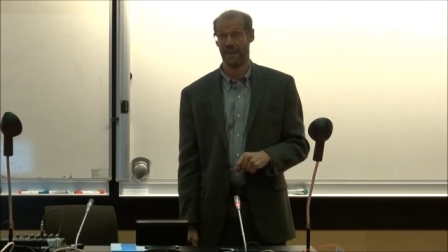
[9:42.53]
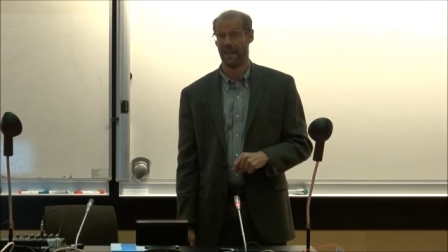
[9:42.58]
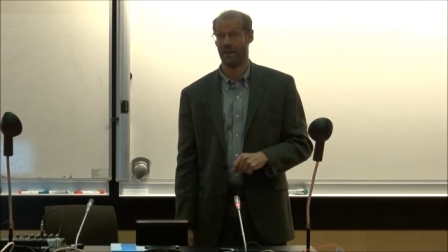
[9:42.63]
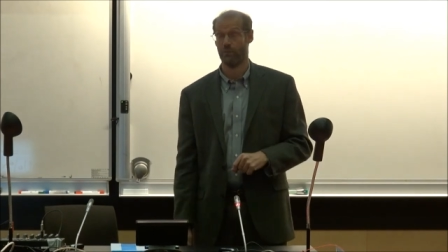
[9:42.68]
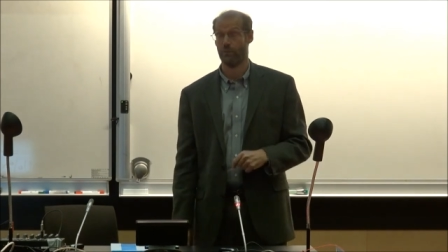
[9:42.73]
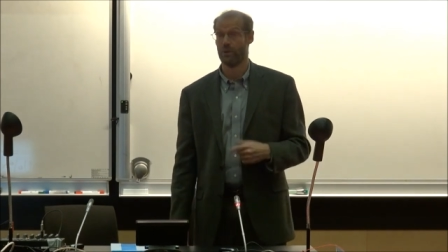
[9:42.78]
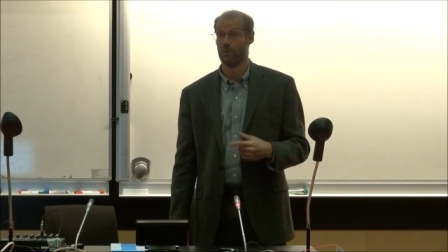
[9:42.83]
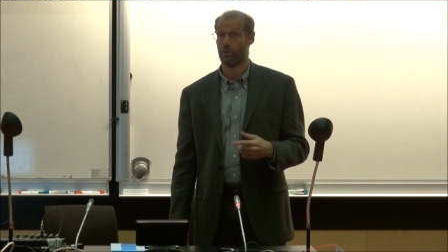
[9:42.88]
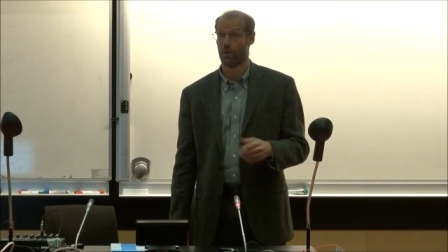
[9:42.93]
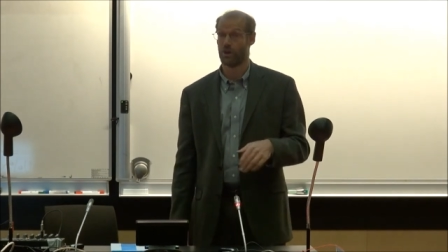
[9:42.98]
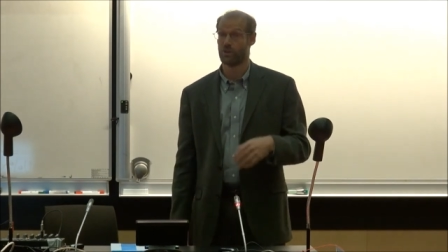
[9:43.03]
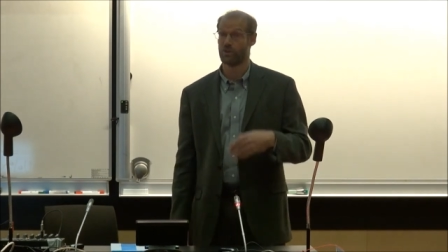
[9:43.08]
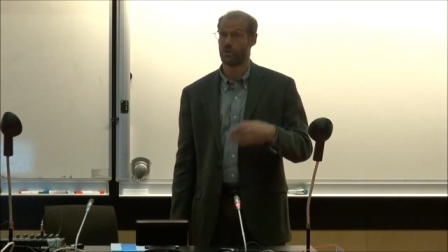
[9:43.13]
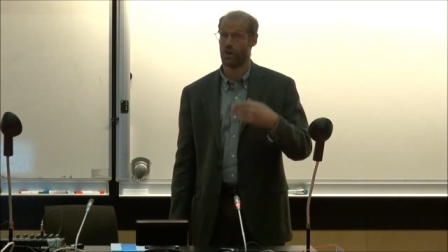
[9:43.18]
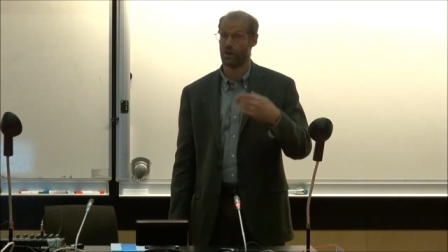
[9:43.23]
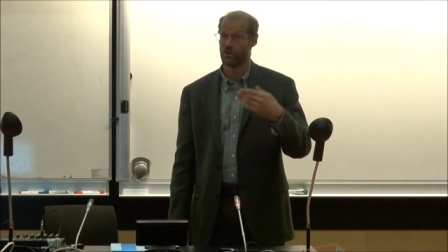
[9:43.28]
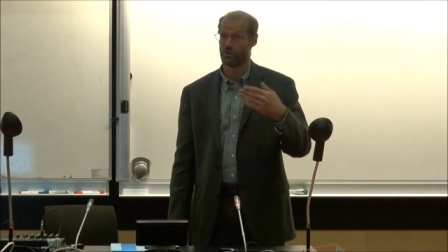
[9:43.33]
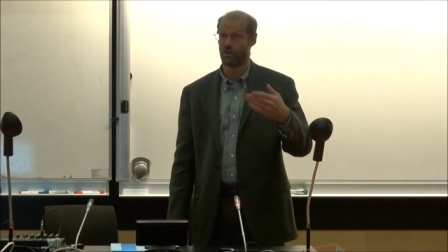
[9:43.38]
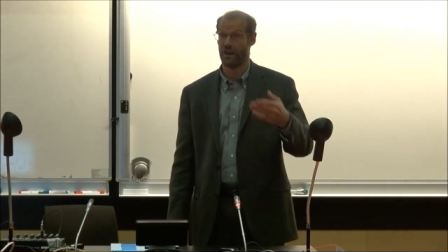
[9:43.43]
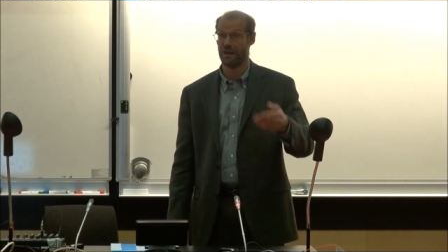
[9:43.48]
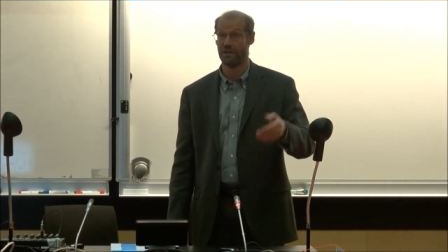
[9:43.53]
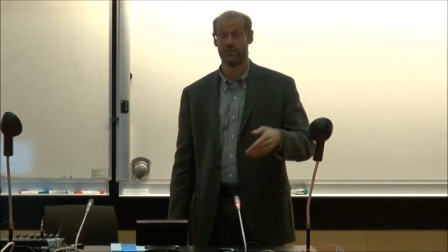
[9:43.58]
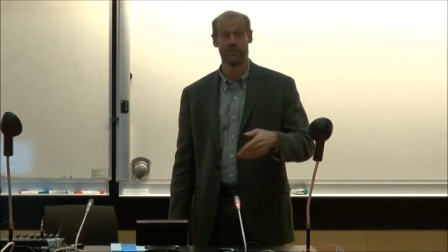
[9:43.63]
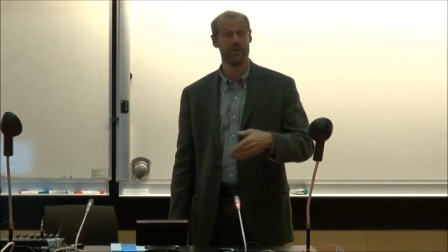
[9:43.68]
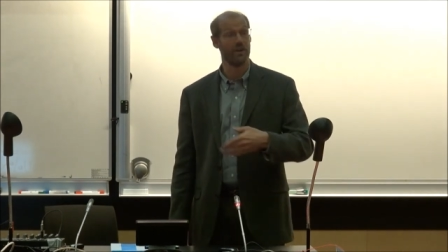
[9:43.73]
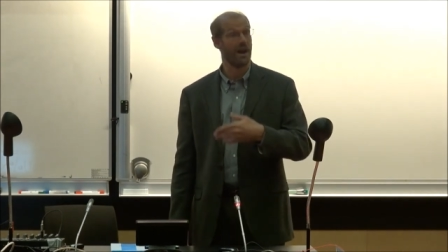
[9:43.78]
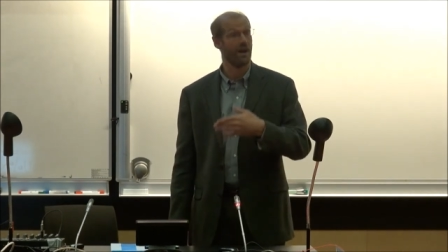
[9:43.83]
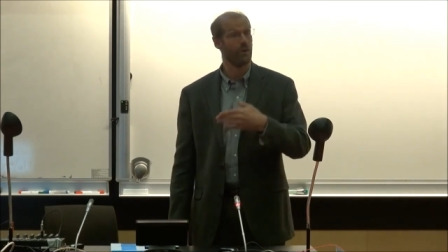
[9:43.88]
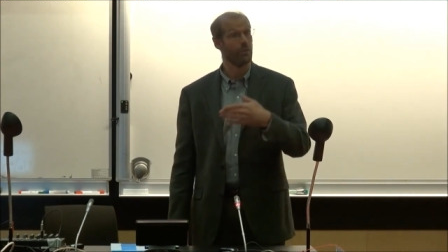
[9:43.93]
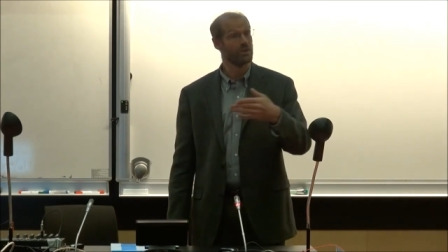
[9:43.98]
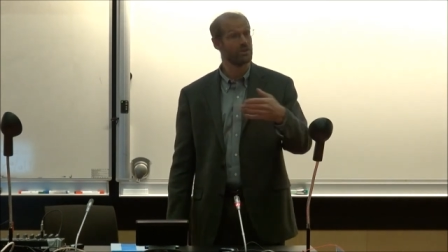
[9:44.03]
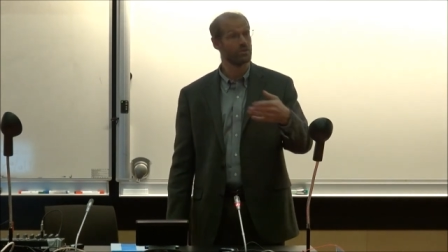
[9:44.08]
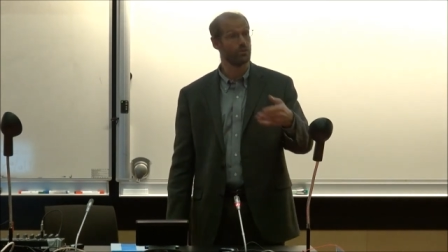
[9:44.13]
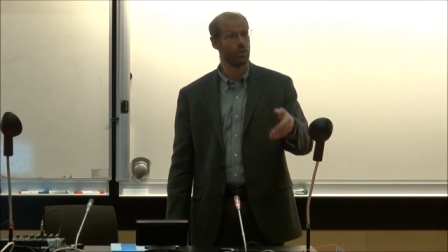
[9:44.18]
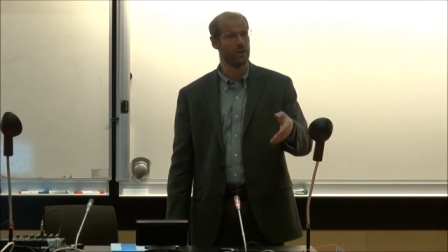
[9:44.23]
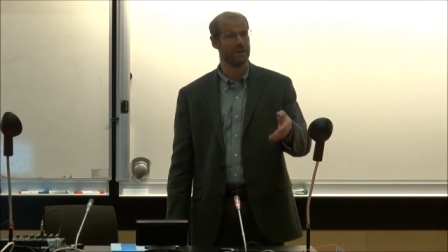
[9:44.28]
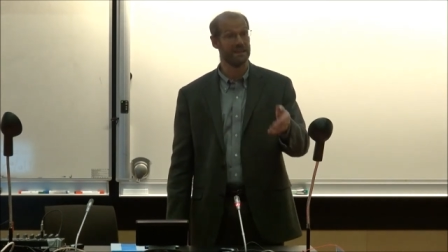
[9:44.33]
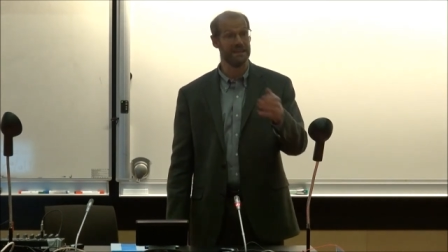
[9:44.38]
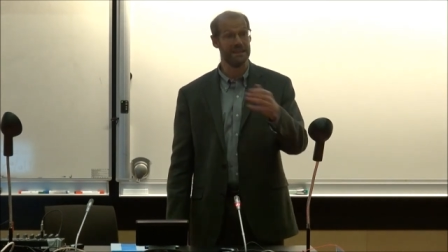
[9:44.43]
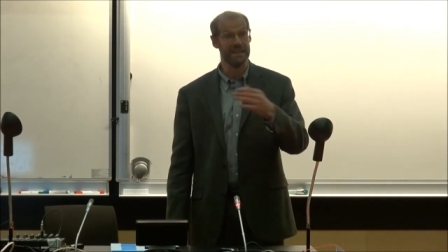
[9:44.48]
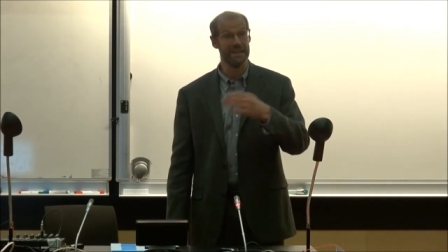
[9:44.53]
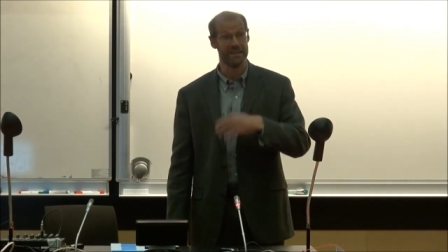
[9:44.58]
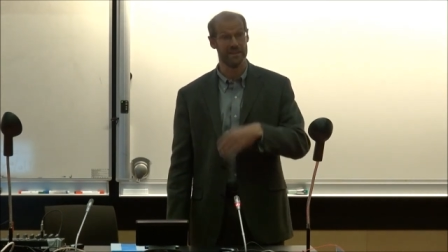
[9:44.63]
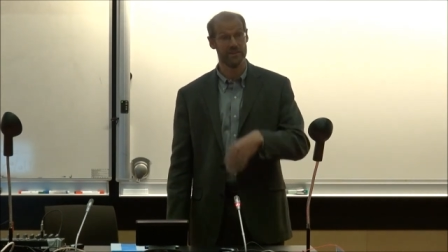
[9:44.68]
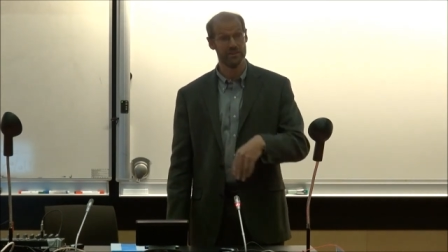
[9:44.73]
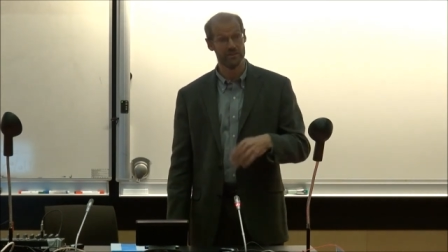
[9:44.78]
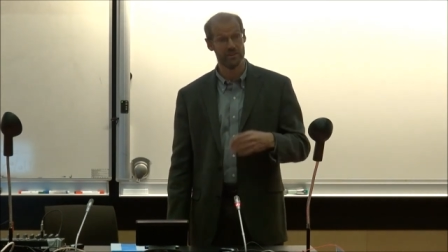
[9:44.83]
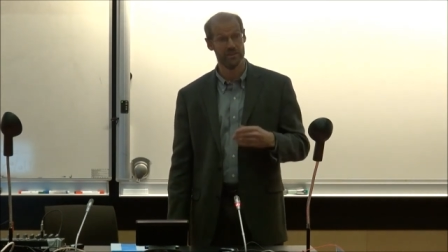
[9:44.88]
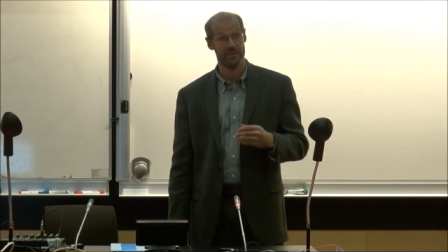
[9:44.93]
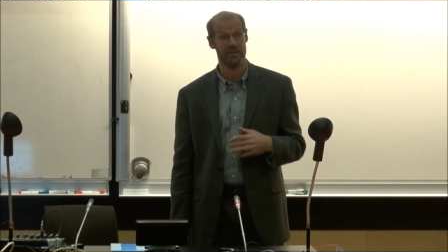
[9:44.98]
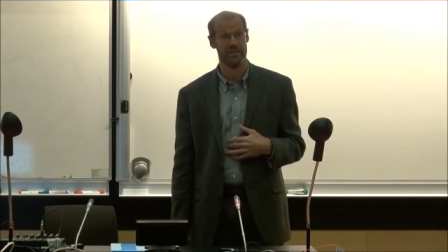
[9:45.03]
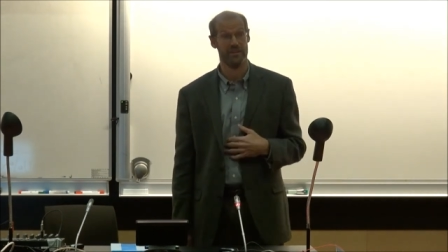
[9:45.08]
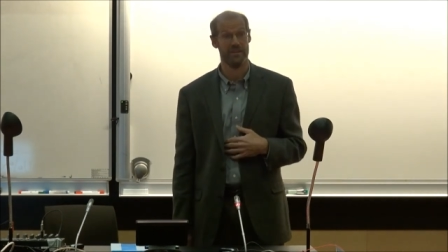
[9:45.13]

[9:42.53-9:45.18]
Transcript: And we worked on trying to figure out which one it is.